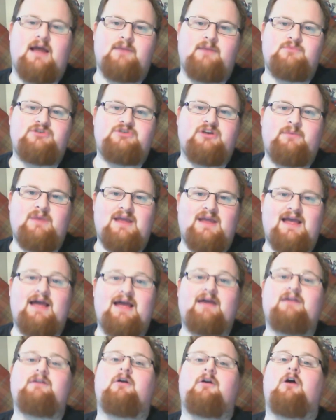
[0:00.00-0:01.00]
I'm Jimmy,
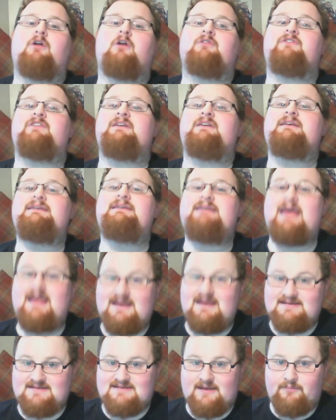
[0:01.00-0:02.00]
and on
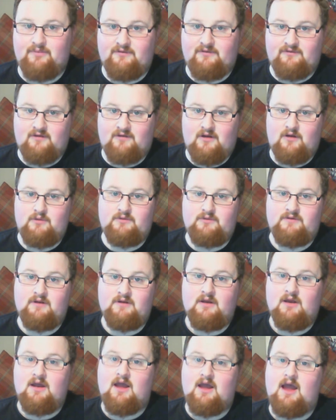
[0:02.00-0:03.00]
today's episode
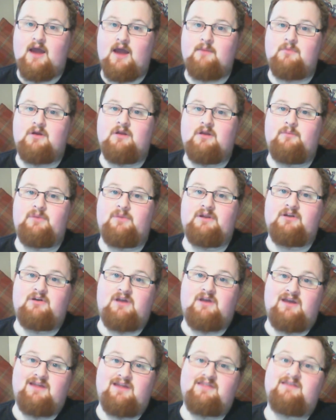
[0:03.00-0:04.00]
I'm going to be
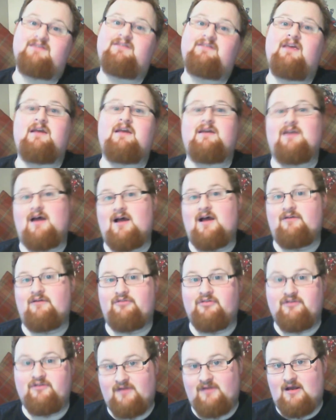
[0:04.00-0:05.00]
looking at the second half
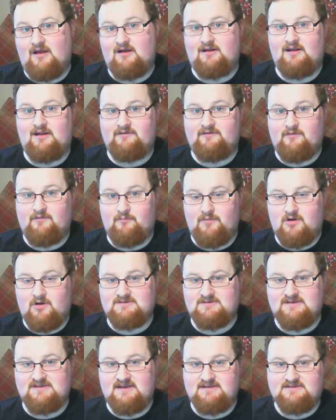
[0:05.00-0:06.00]
of the Start Collecting
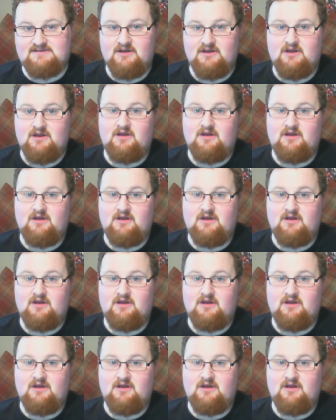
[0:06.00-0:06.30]
box set.